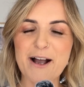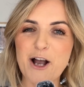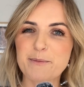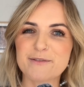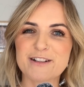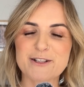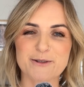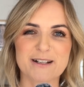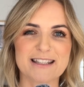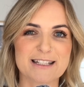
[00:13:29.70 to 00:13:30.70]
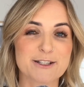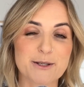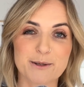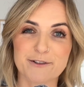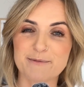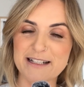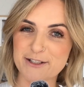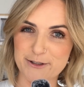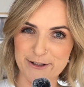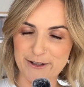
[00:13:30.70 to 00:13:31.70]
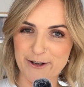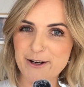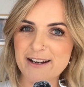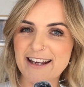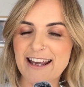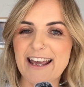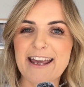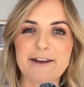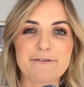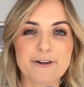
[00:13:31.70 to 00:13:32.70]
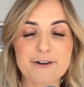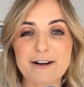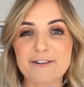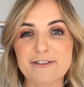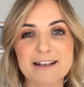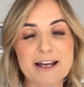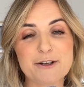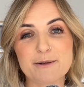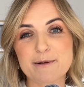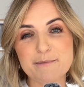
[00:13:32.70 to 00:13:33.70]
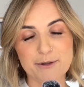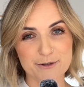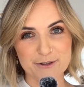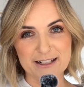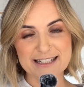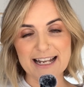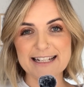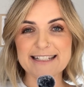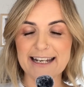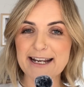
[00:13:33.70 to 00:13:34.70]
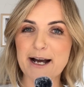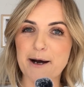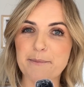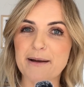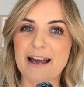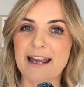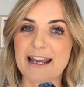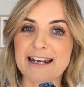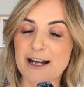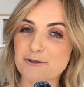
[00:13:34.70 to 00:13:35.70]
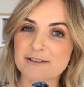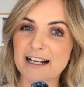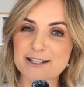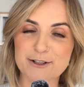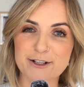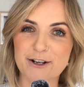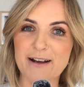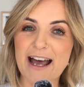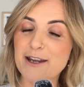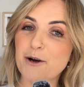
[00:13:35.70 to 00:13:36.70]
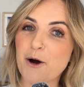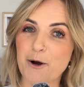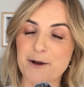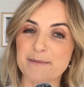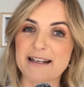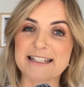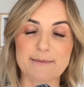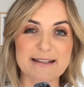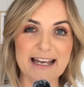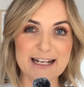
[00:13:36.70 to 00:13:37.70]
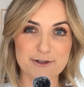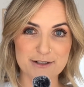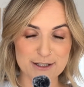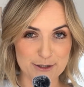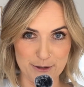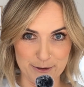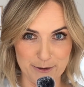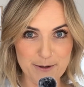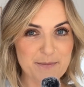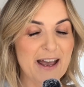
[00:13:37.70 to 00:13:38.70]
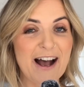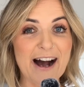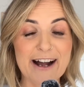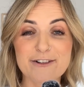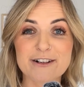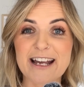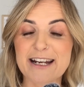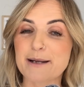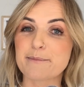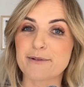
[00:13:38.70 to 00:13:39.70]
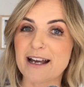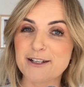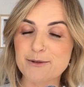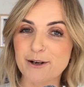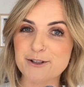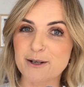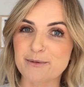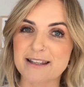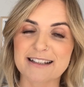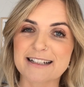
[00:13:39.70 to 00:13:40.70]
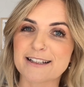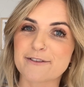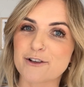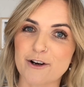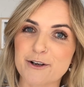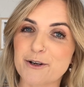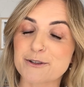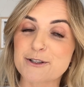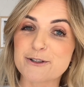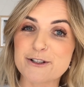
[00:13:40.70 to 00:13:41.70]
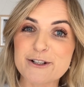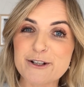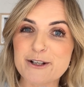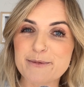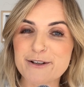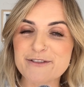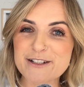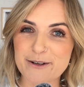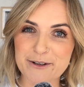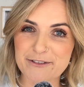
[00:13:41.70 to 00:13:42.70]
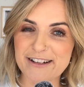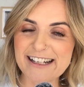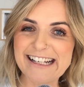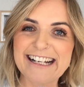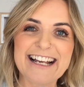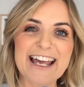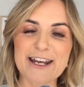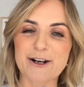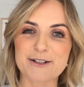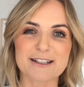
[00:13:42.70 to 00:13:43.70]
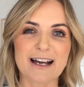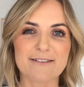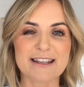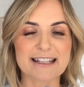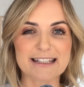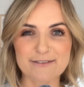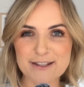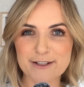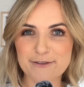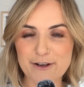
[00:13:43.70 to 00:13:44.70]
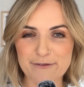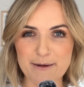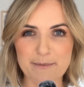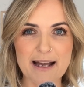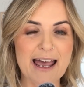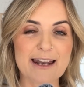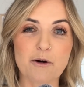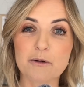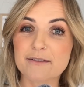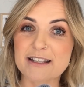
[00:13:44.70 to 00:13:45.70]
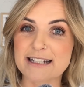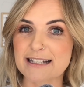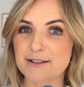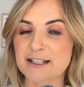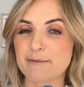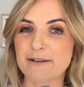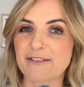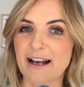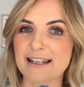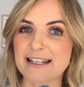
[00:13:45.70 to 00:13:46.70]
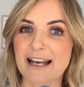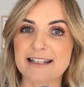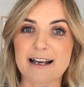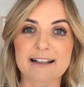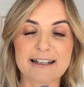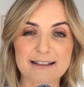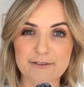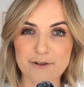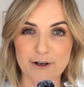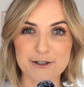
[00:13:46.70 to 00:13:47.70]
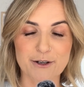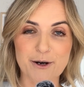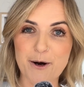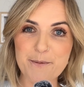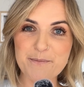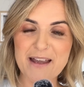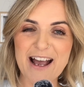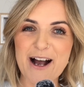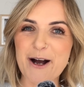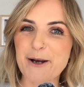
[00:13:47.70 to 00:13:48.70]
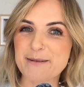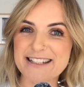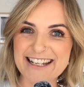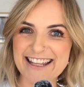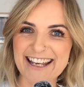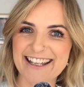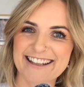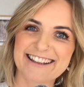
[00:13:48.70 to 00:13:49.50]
I hope you've enjoyed this tour of my studio. If photographing newborn portraits and setting up a natural light studio at your home is something that interests you, I've created a brand new workshop with Click Love Grow called Studio Newborn Photography. It goes live the 11th of November, and all of the details can be found at clicklovegrow.com. I hope to see you there.